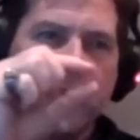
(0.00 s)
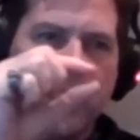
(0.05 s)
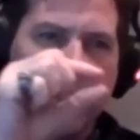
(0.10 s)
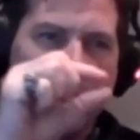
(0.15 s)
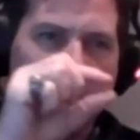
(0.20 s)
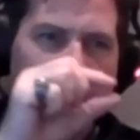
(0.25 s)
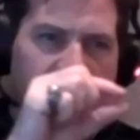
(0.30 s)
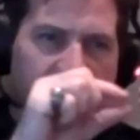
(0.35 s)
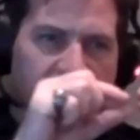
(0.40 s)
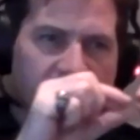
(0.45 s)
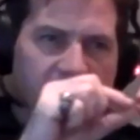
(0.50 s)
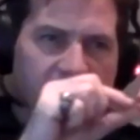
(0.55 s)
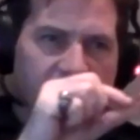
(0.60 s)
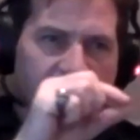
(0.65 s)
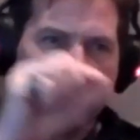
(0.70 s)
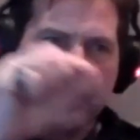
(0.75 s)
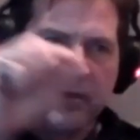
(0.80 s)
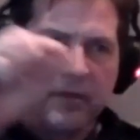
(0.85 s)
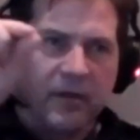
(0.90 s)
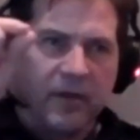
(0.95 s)
and then
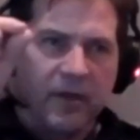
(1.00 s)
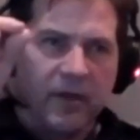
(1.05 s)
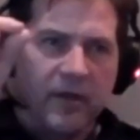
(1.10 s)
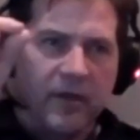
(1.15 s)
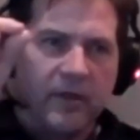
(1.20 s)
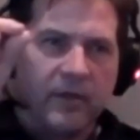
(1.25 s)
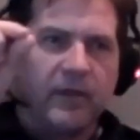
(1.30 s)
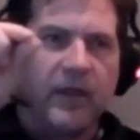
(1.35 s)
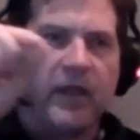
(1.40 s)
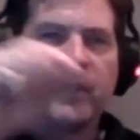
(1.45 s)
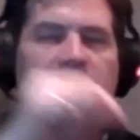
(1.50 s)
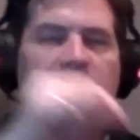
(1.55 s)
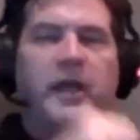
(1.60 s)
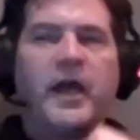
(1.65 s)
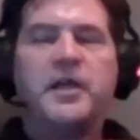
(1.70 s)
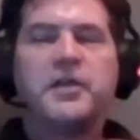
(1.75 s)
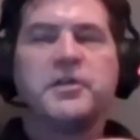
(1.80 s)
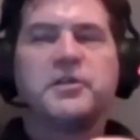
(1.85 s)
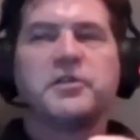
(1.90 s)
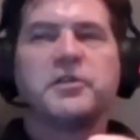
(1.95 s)

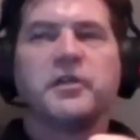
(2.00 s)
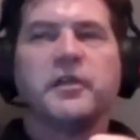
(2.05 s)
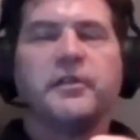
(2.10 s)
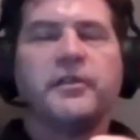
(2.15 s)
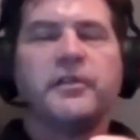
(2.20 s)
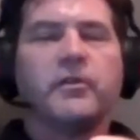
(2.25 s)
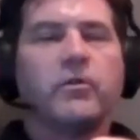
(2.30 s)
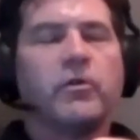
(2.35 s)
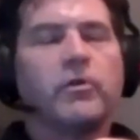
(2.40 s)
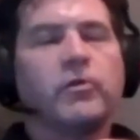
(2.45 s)
occasionally there are